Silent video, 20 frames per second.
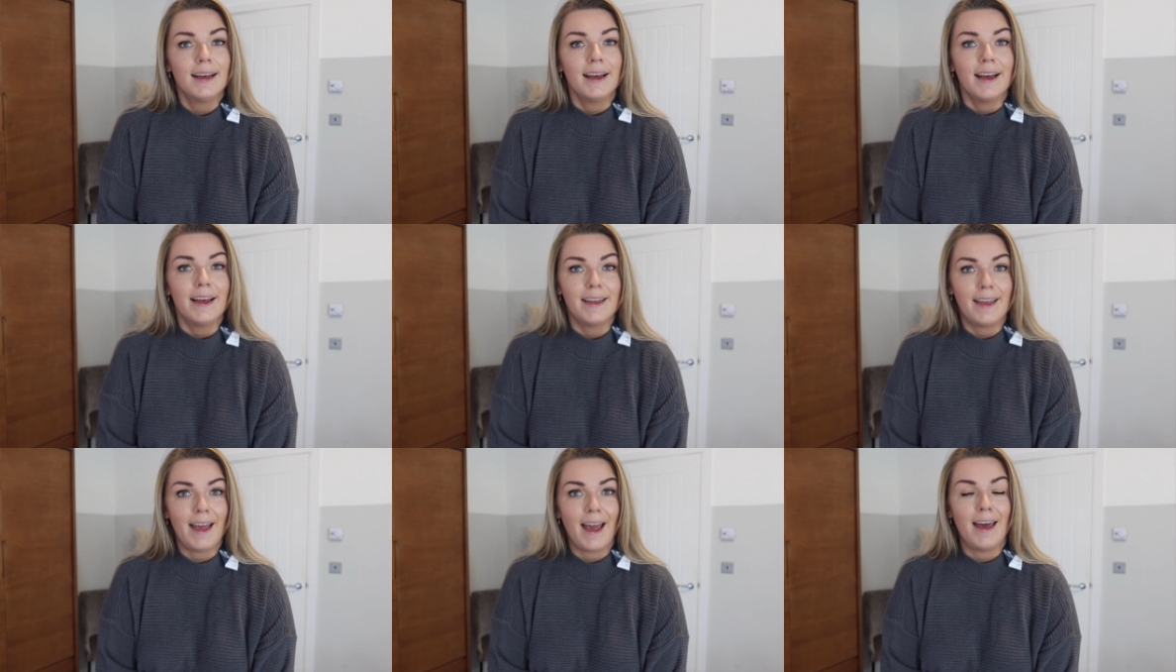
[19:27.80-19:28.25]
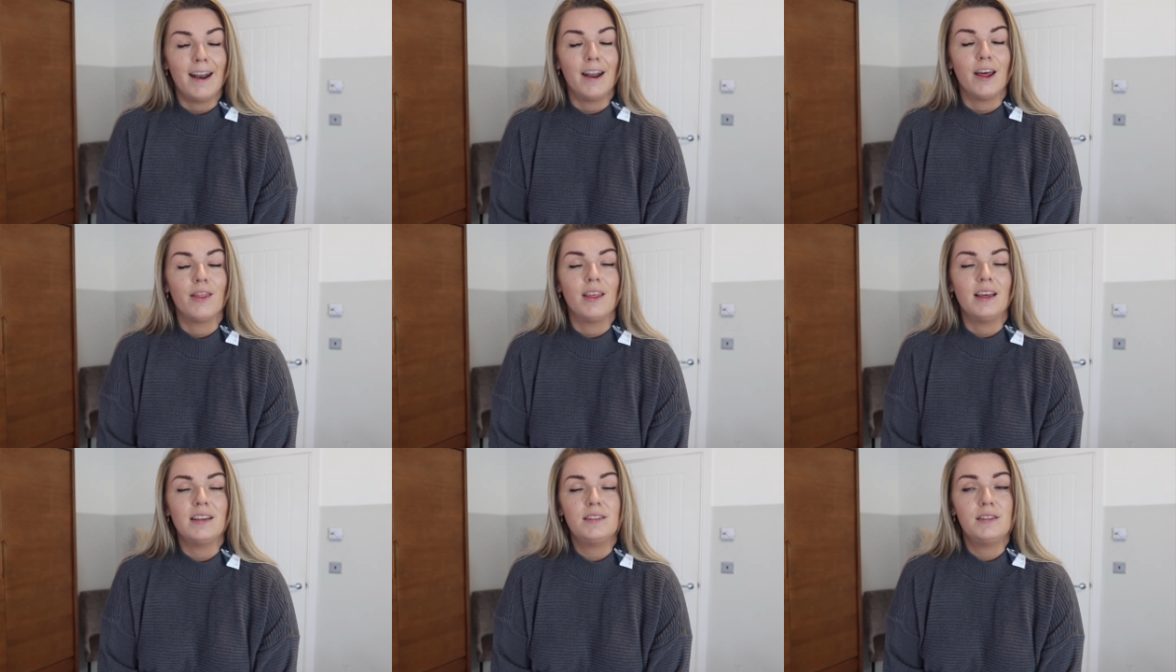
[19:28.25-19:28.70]

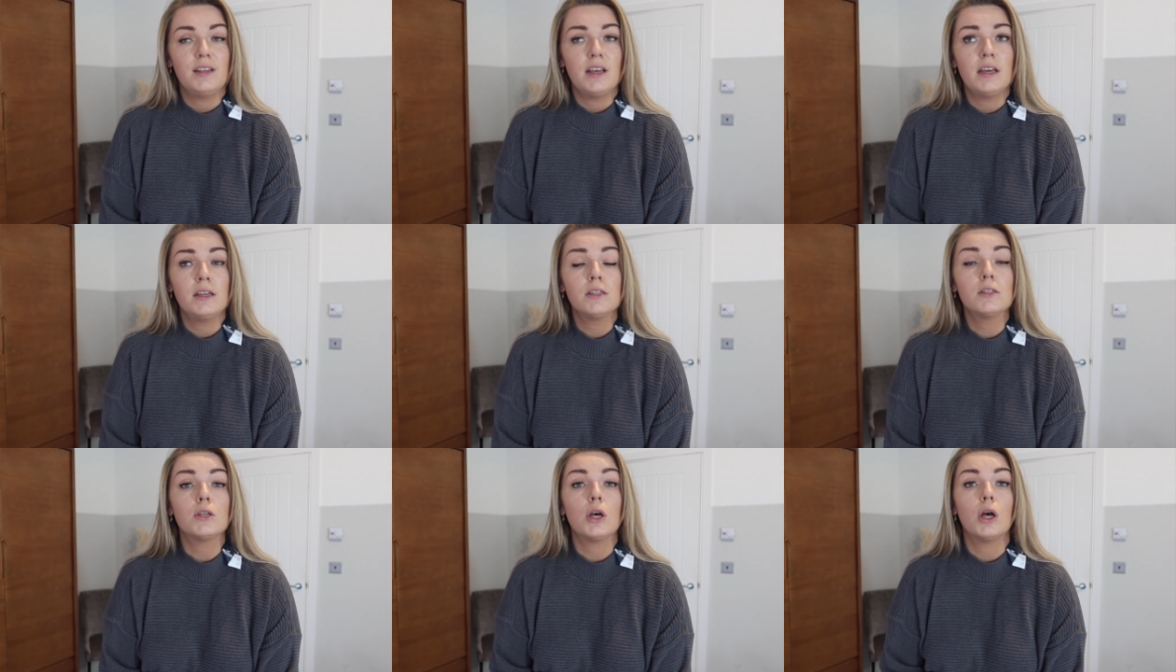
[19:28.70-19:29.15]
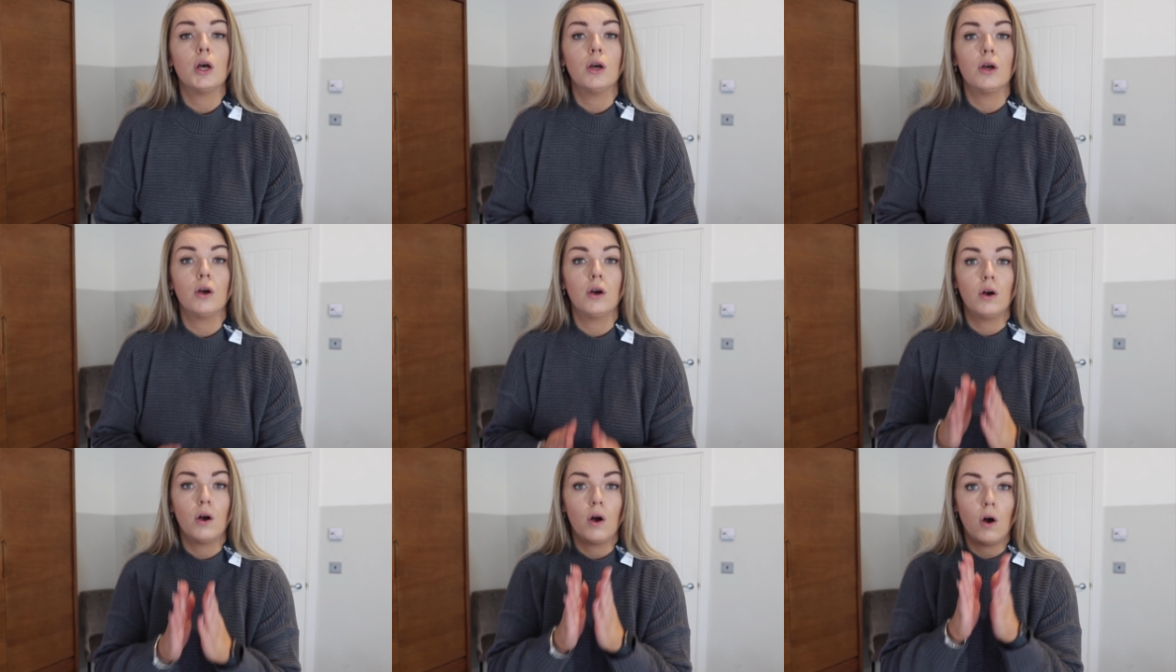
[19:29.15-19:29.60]
again, this is,
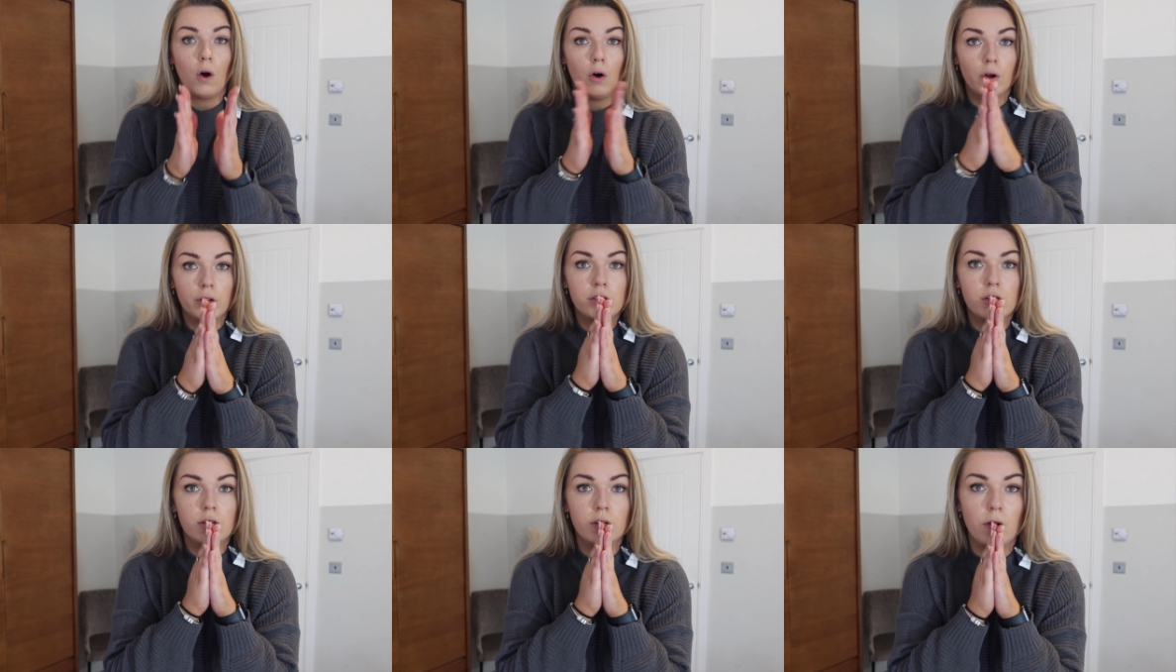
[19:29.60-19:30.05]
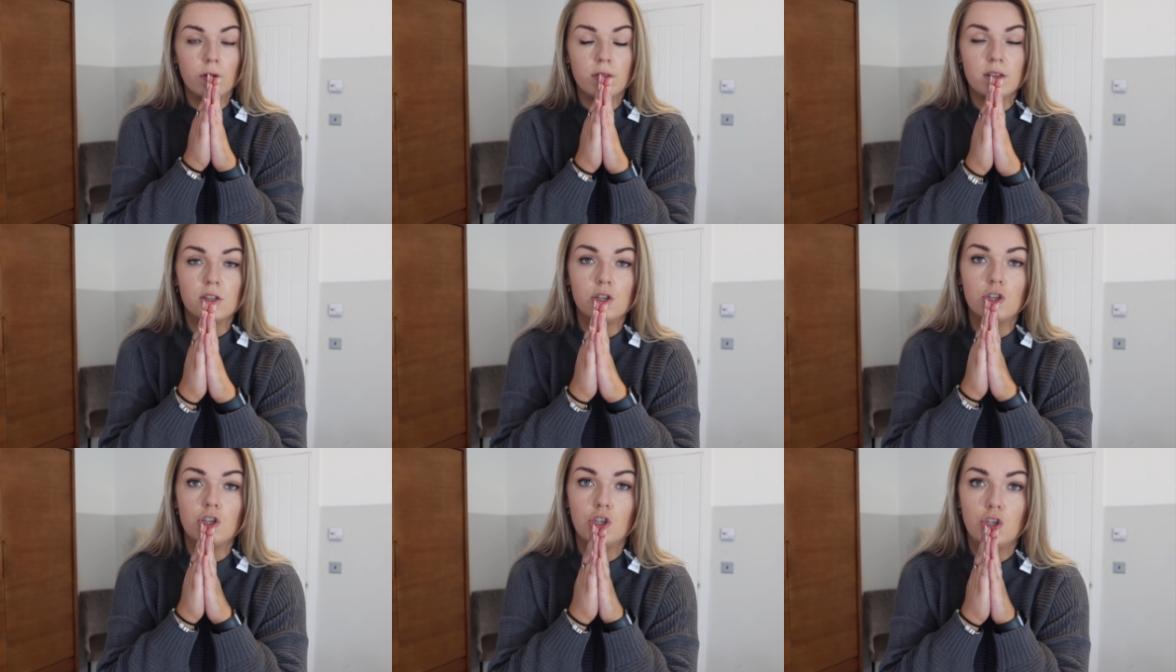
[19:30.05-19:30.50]
honest to God,
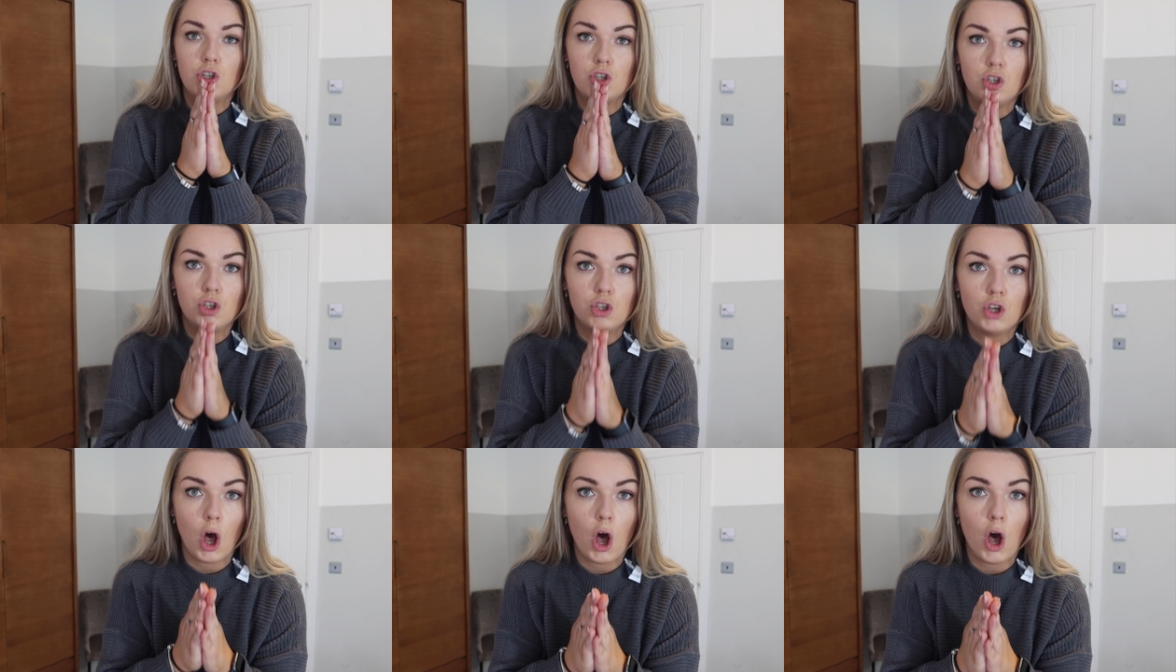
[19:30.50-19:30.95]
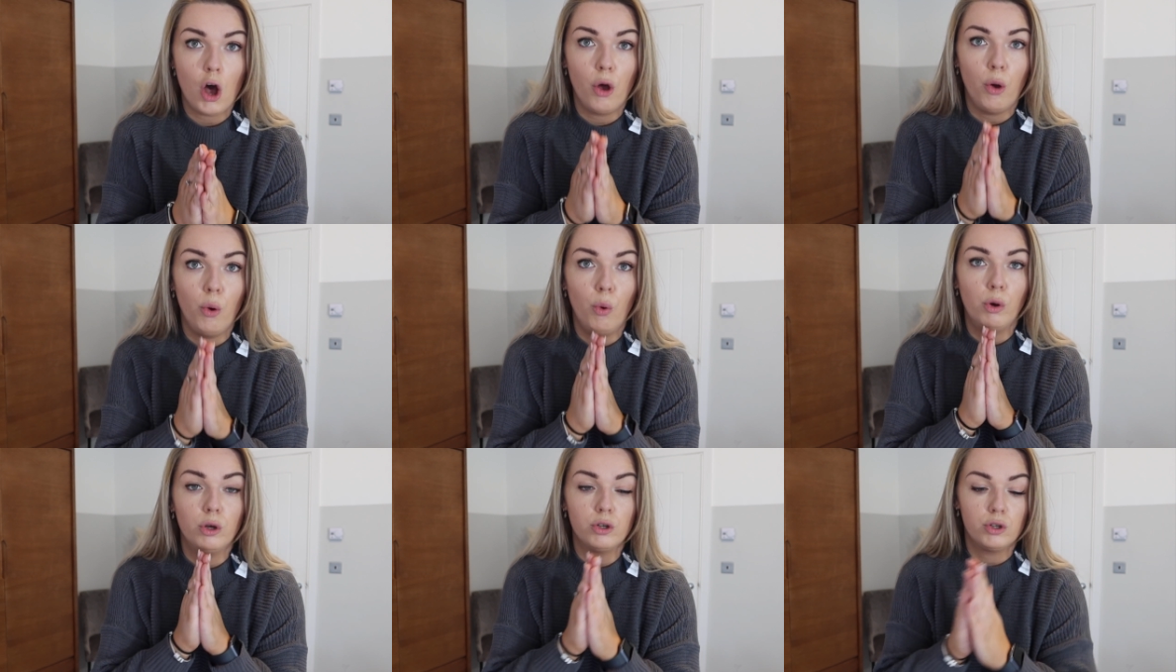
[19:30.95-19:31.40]
this is so,